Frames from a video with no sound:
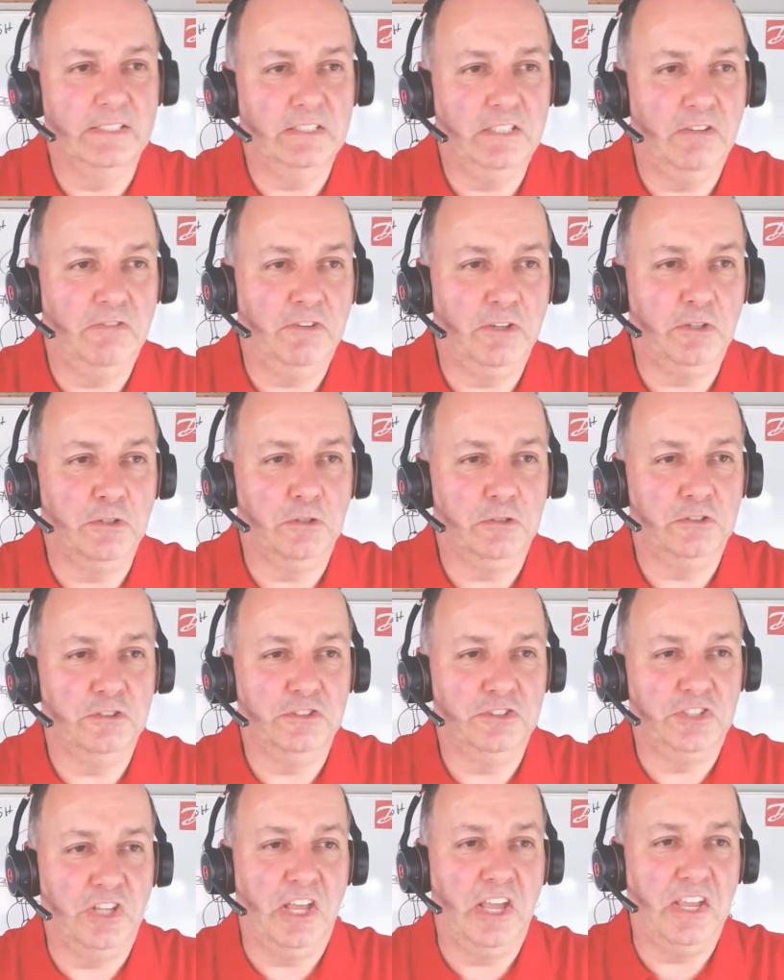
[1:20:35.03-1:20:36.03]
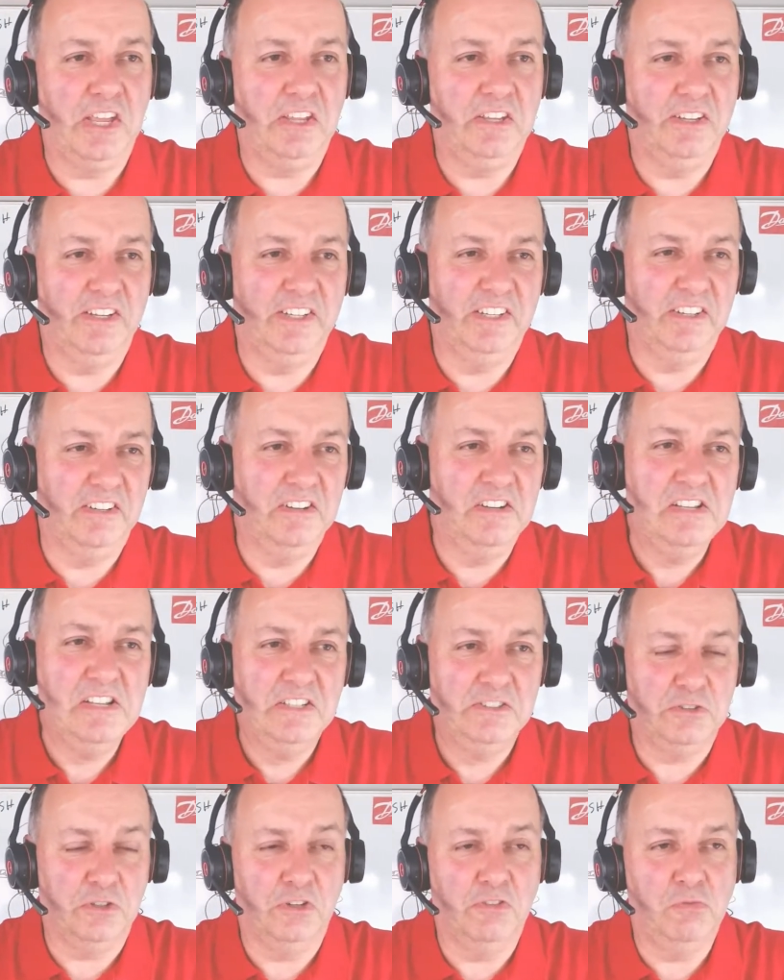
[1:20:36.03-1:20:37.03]
difficult to say. And
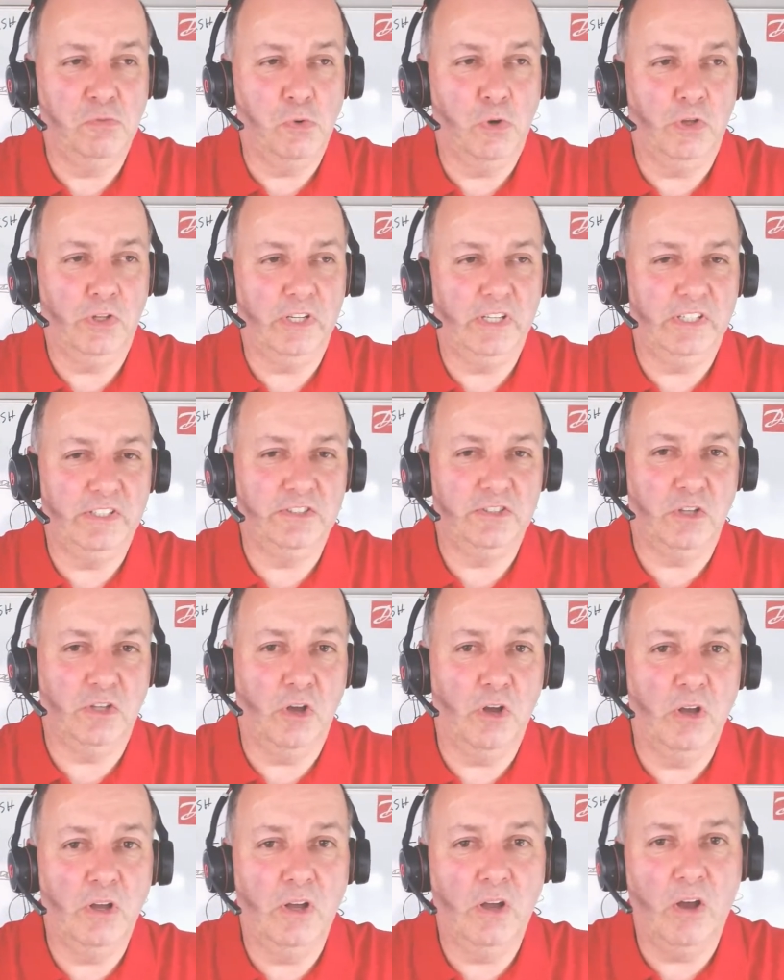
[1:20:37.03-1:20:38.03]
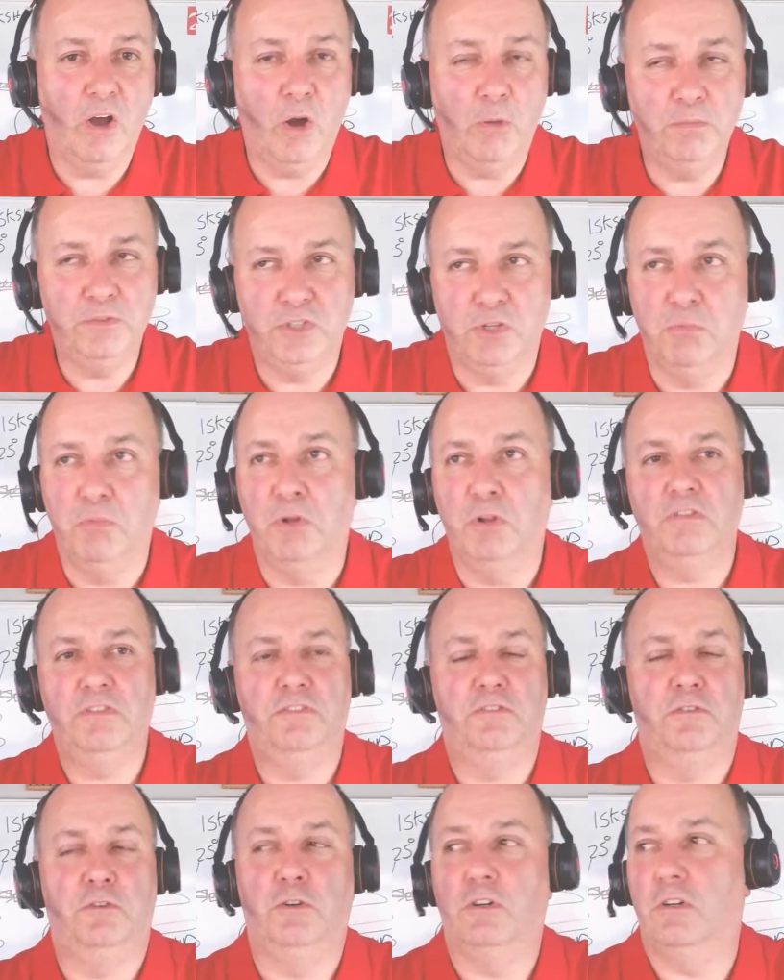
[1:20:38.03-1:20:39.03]
sort of what is optimal
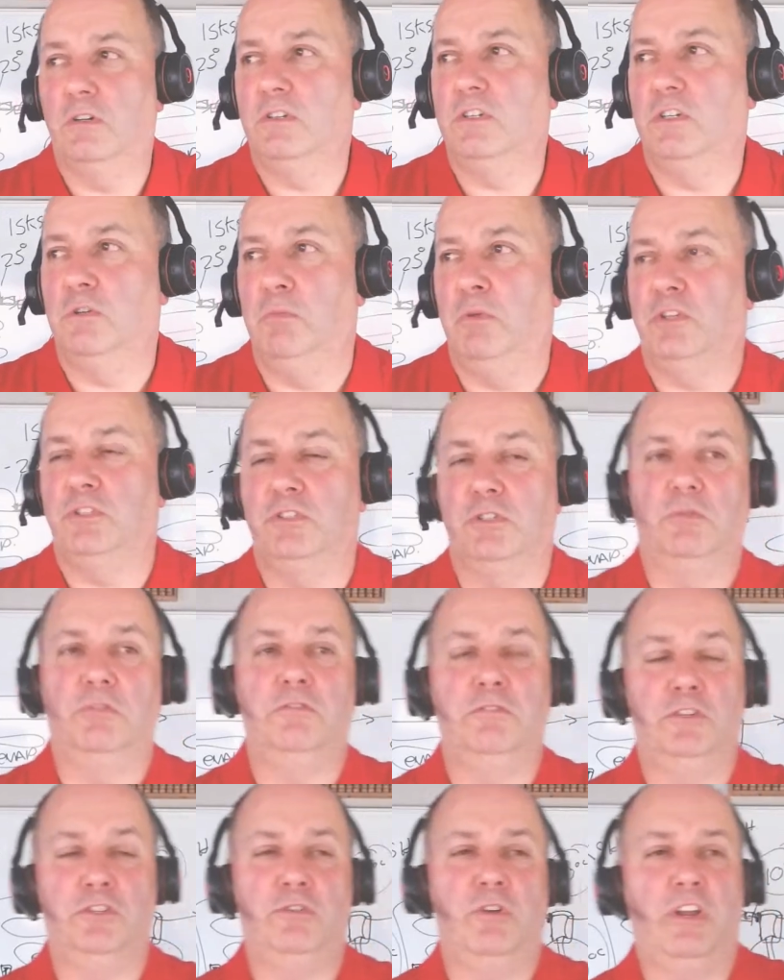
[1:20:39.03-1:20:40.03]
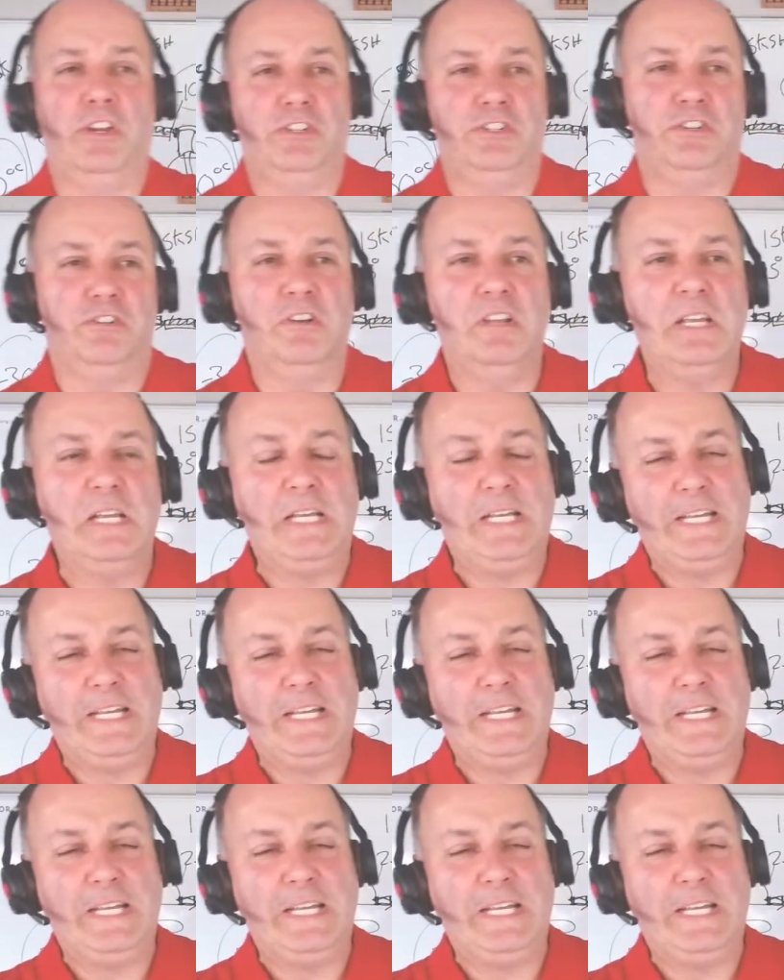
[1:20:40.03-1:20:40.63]
for commercial refrigeration,